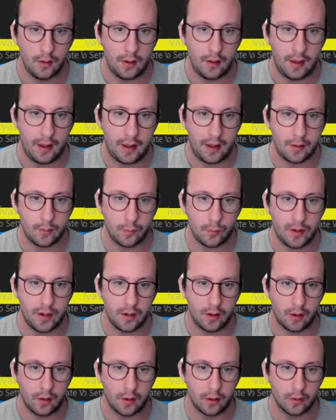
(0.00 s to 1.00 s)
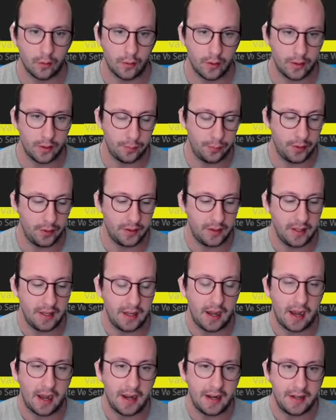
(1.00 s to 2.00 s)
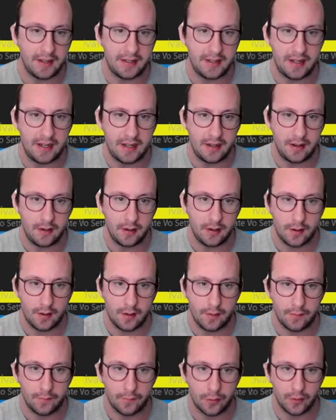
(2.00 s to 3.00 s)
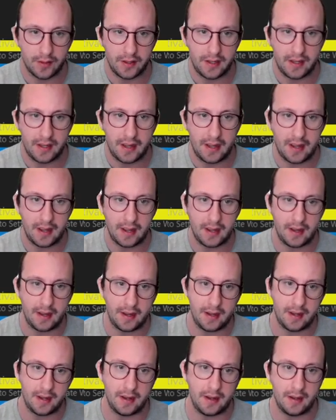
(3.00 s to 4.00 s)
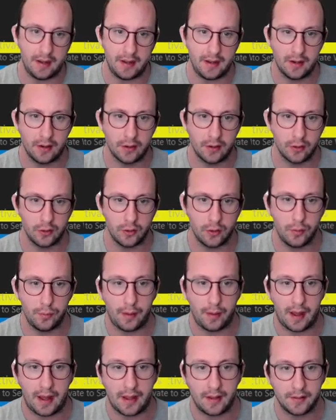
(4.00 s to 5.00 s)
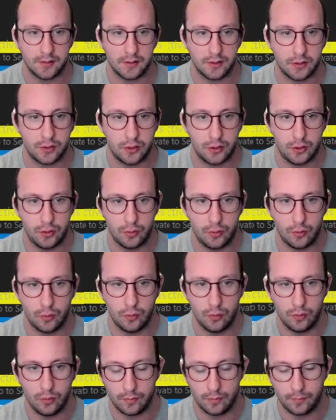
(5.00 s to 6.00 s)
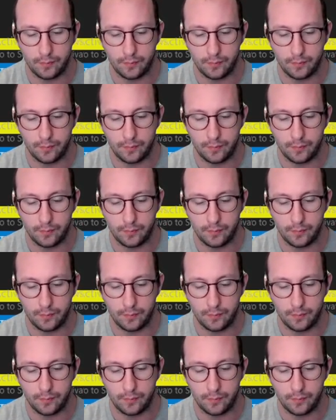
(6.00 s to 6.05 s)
And we are going to put the ID for the inner loop as 2.